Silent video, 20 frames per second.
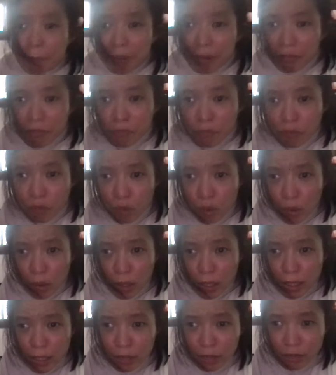
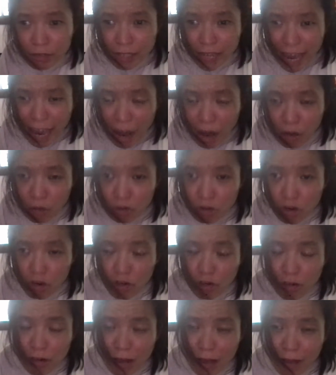before you
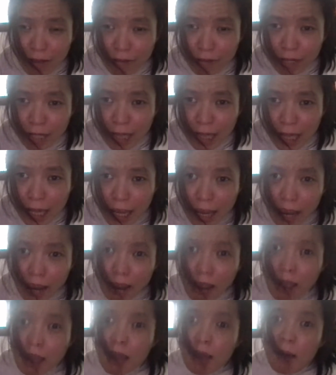download
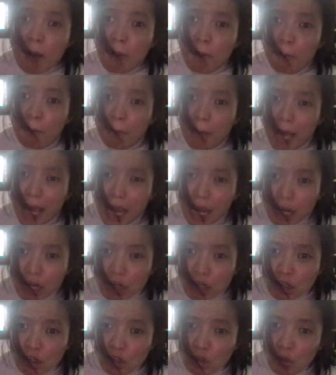everything, make
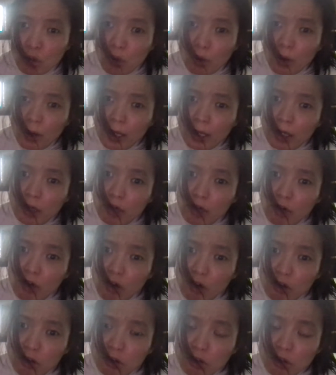sure you
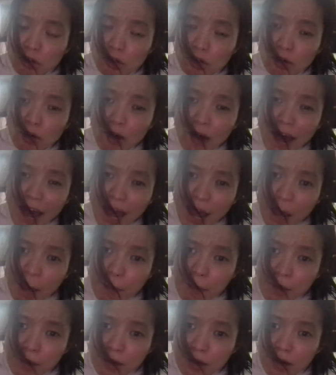go to your
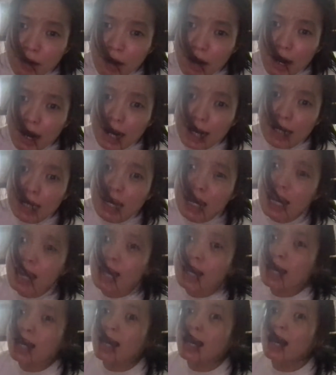Amazon
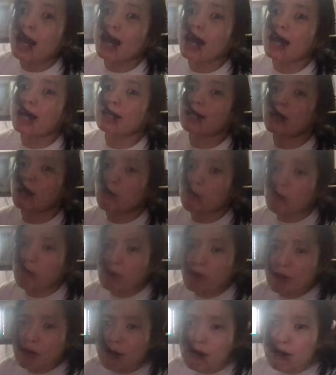and
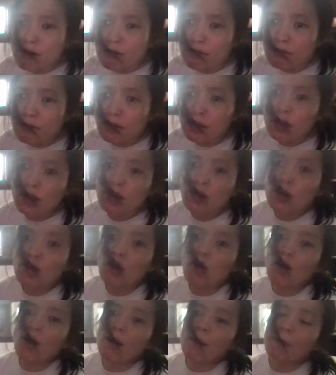approve
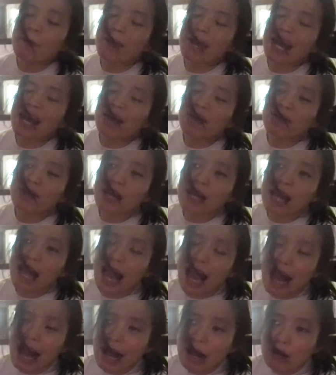your mailing
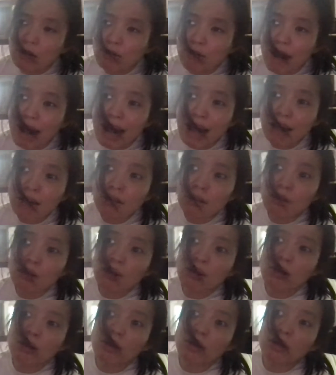address
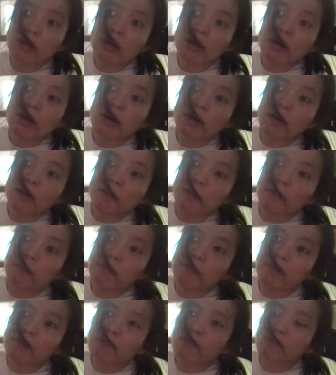
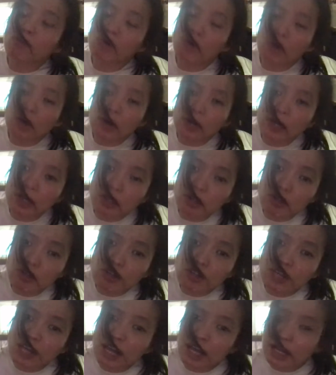before you
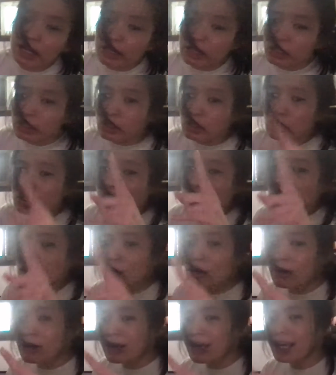send it to
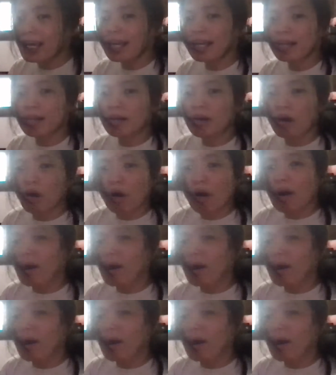your Kindle.